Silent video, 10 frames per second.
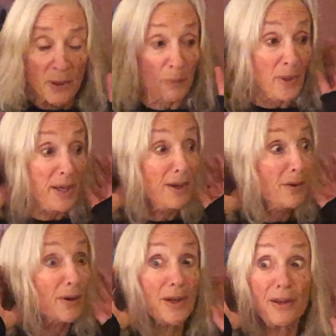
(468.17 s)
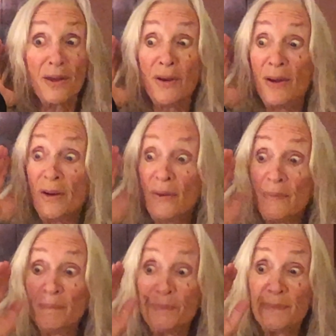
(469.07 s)
We hear it,
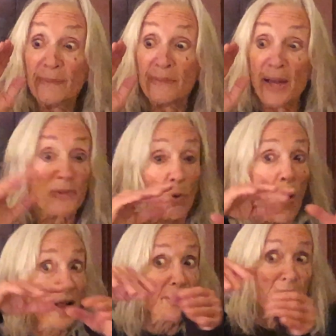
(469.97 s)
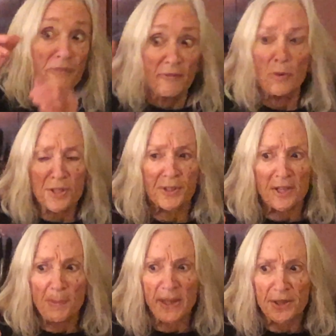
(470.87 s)
and the quality of the voice
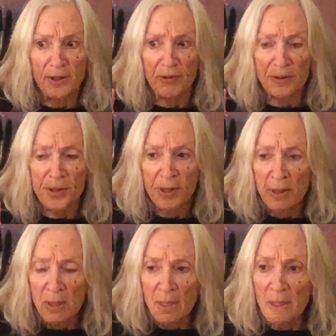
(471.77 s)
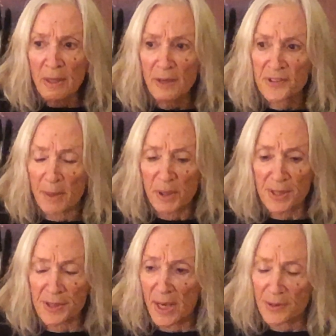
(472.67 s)
does make a difference. If somebody
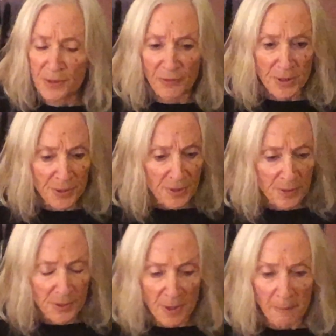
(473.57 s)
says, for instance,